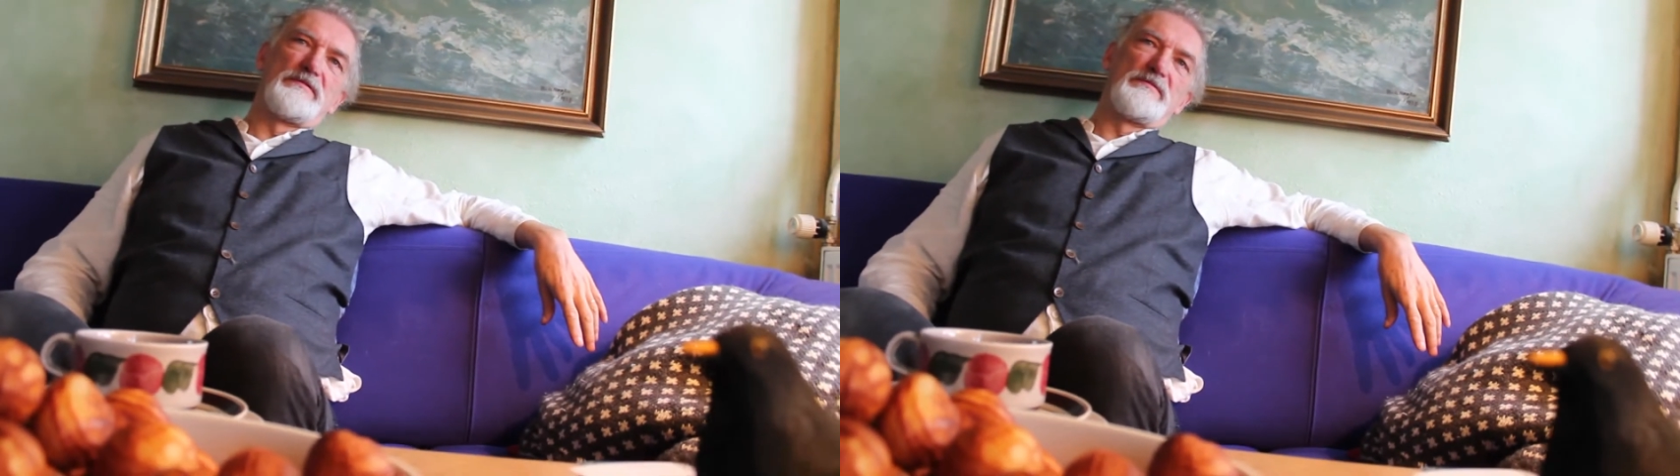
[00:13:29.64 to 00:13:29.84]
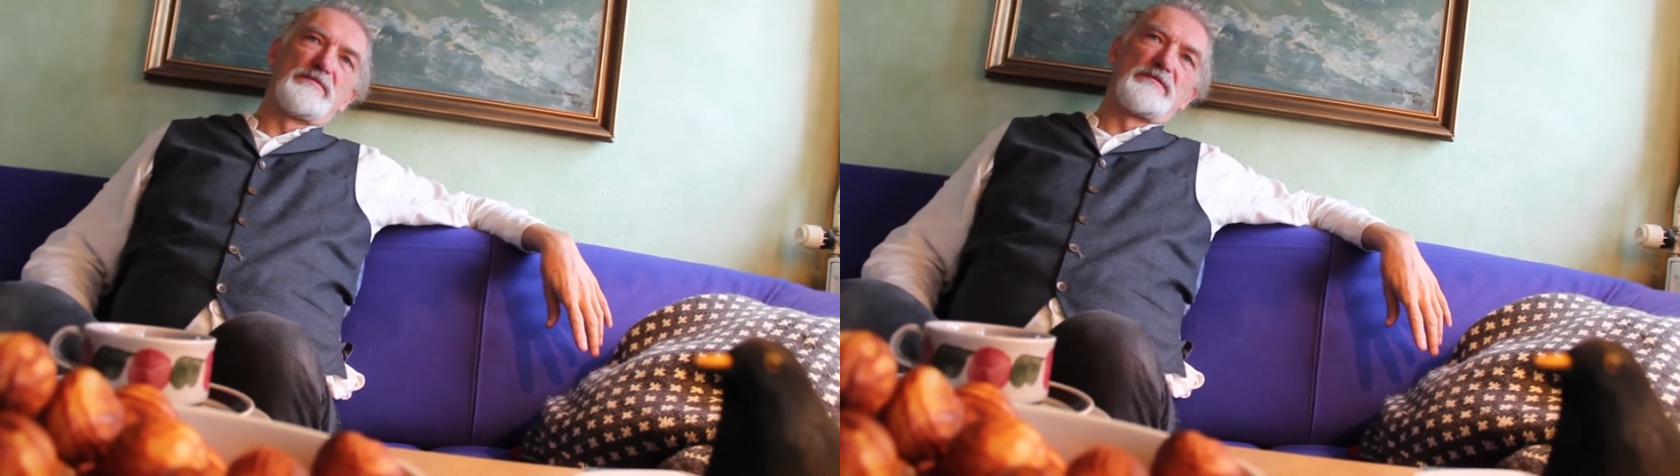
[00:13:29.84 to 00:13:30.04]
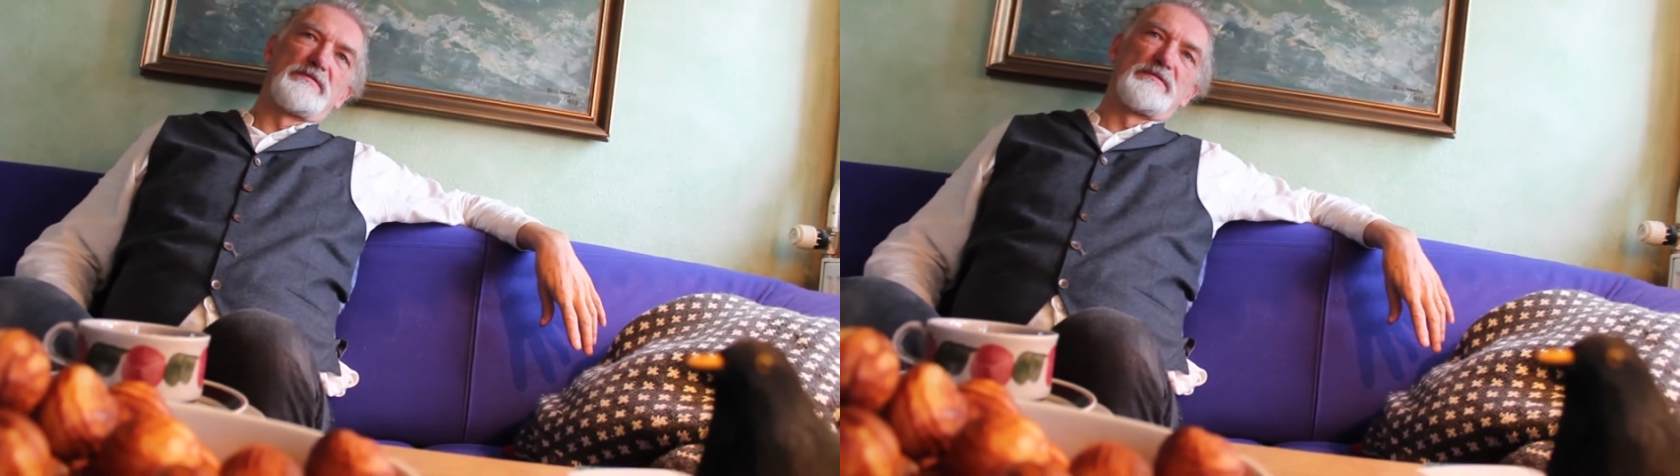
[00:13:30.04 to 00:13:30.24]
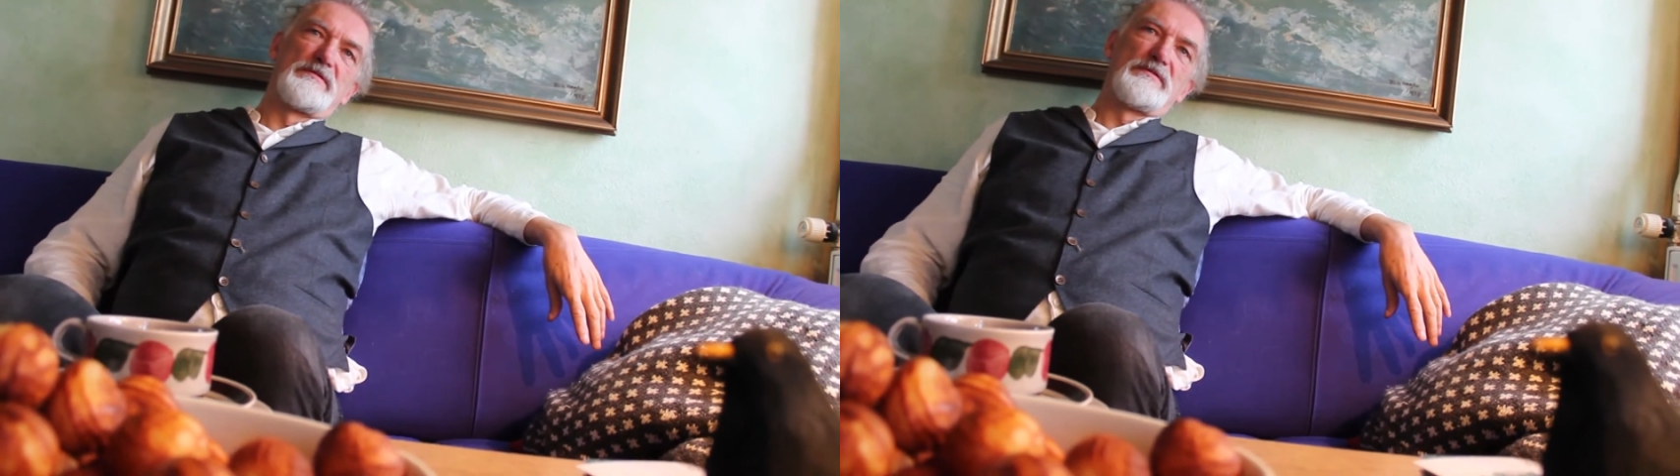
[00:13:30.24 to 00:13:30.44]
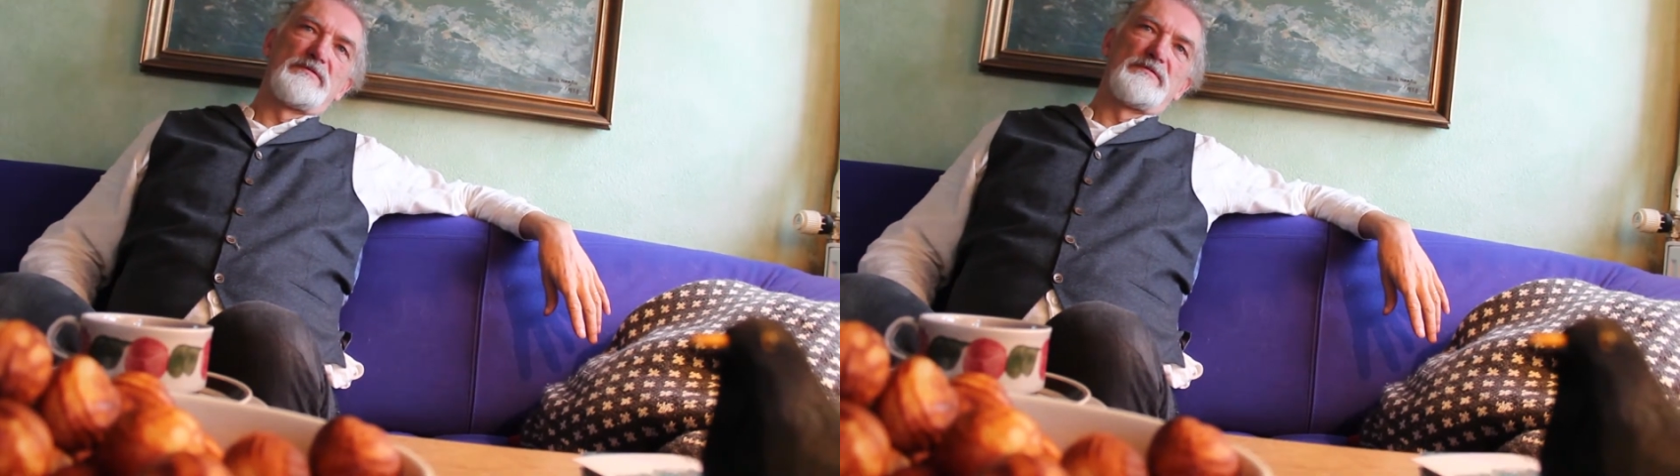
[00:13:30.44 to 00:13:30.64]
the world that
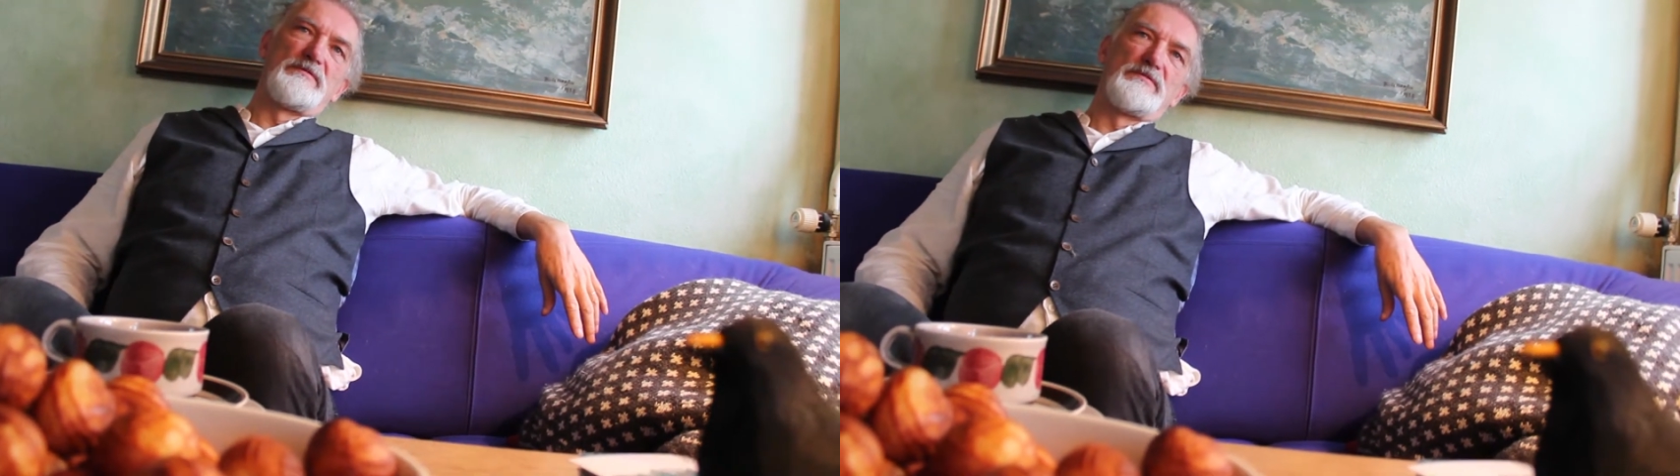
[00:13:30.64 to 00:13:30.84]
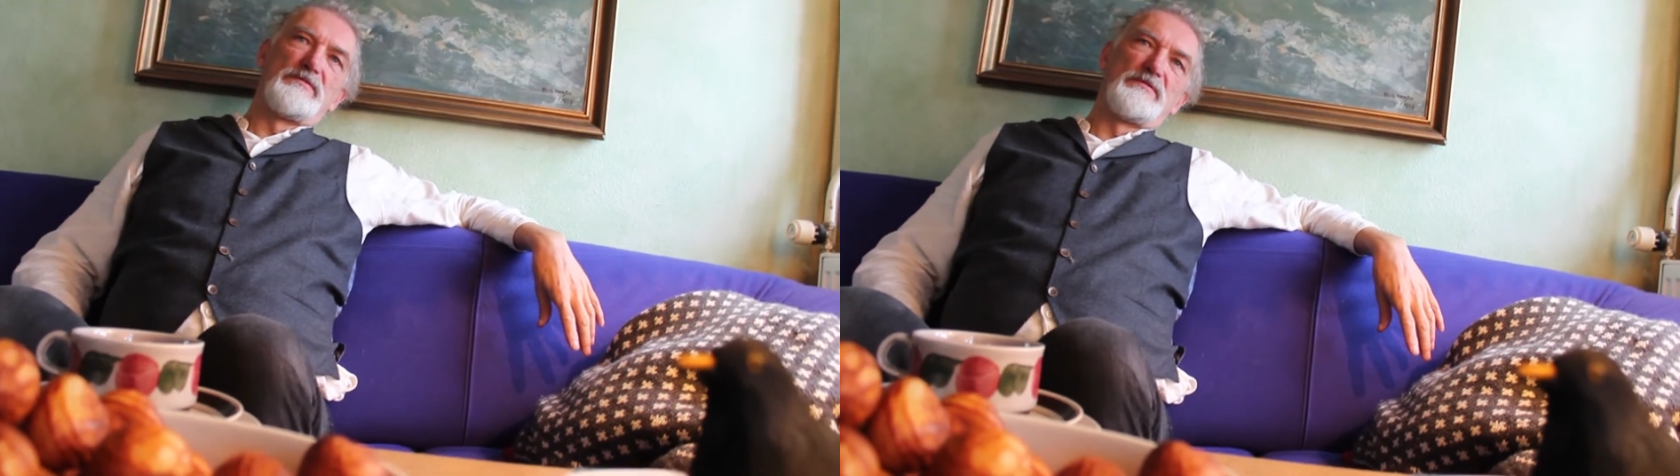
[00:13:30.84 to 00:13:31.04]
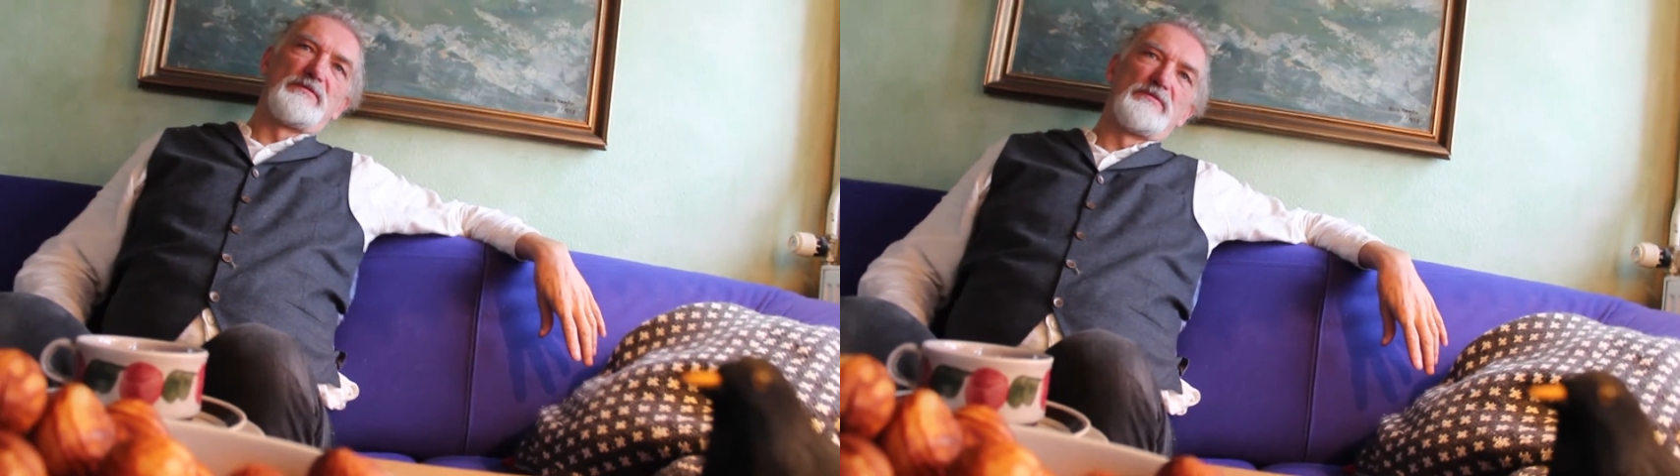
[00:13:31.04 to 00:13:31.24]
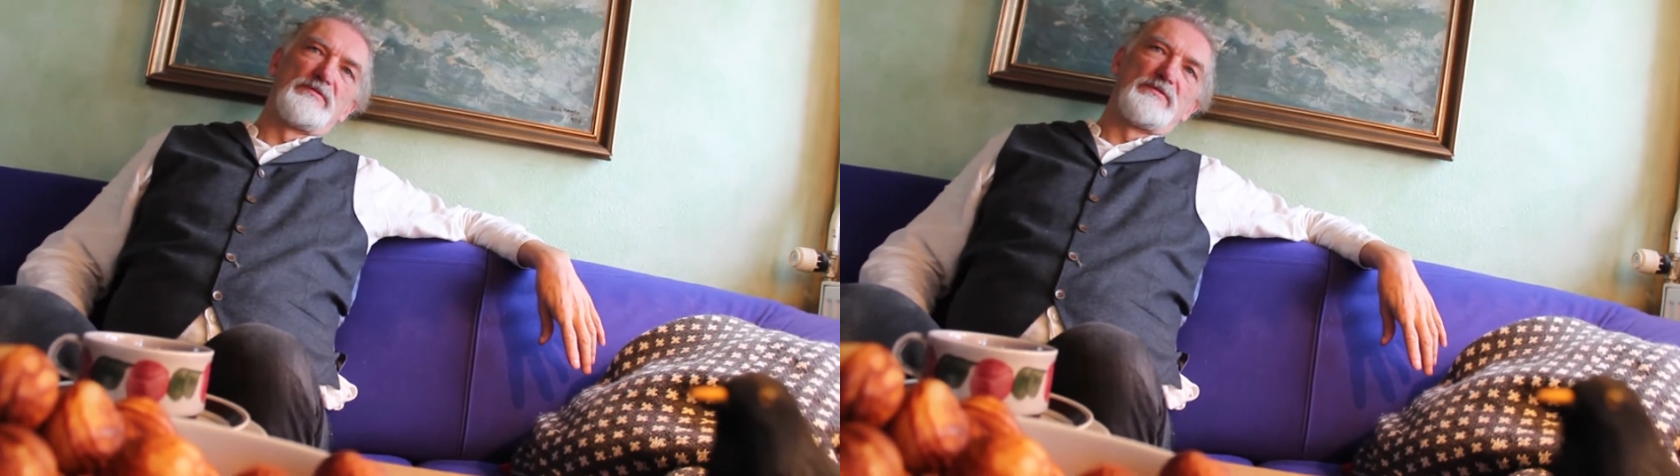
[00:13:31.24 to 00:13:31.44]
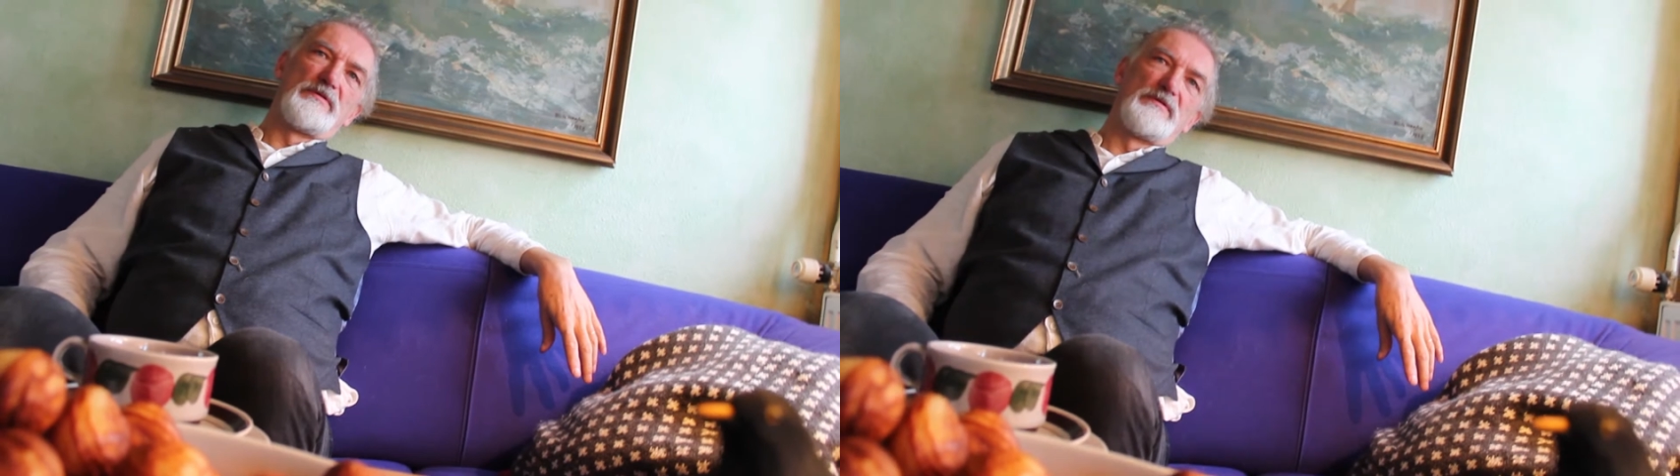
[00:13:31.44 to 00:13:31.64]
you love